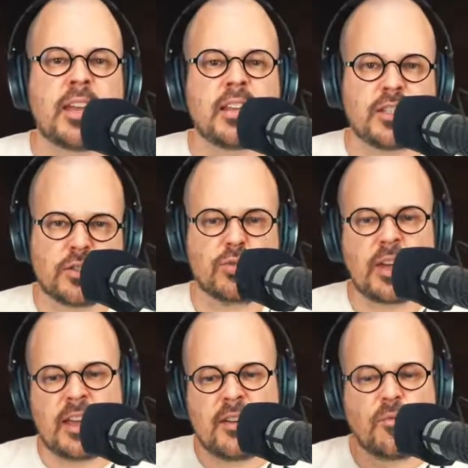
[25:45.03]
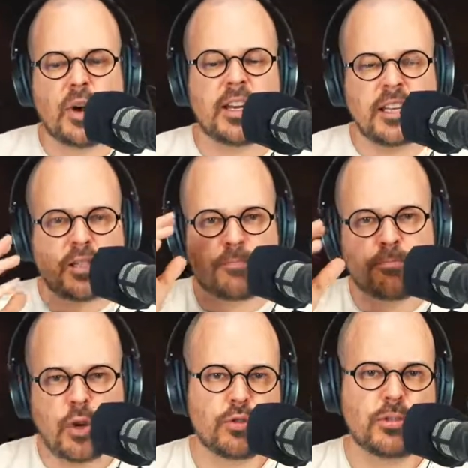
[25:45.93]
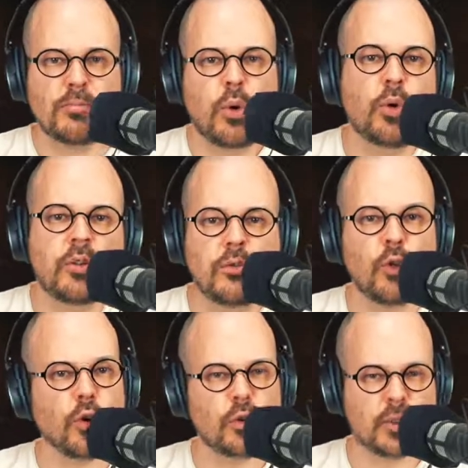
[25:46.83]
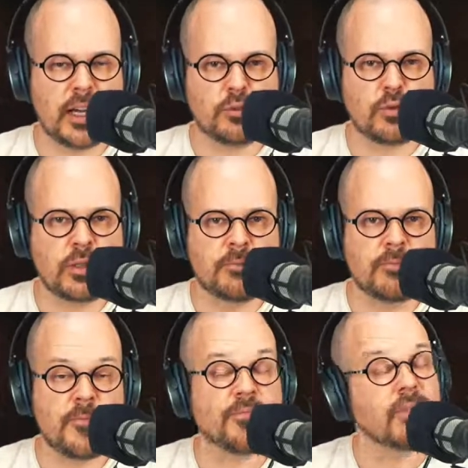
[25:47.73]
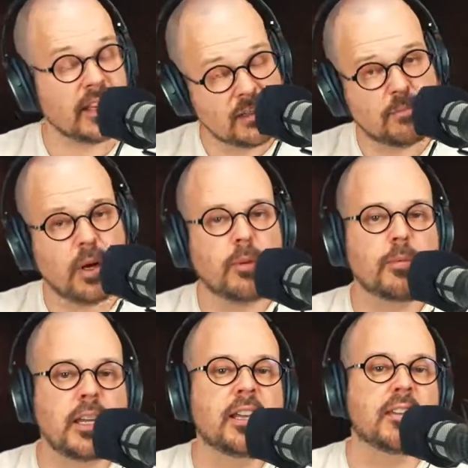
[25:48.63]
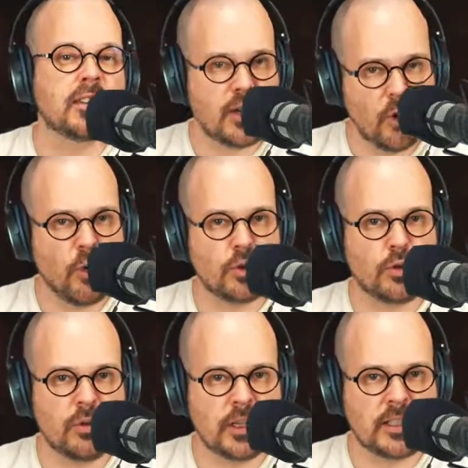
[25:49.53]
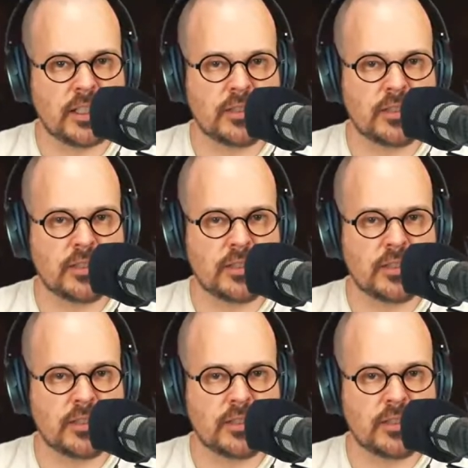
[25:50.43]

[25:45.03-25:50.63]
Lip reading: so what is most important for your live stream? It's probably the audio quality.